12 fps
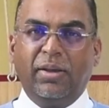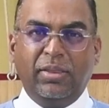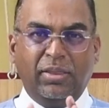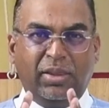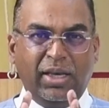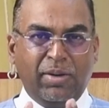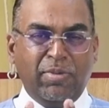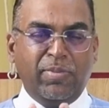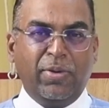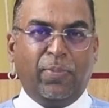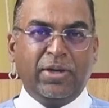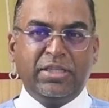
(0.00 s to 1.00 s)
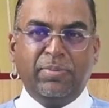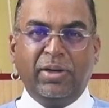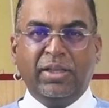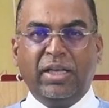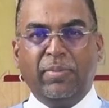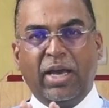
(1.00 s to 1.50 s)
There may be a
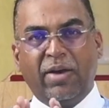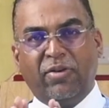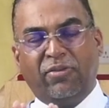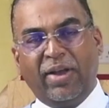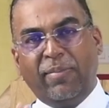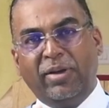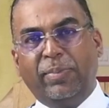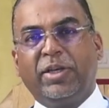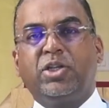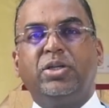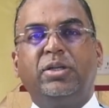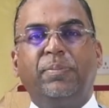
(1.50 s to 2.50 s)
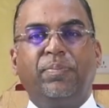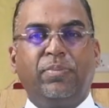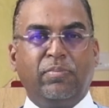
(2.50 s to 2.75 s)
possibility they may have a family picture,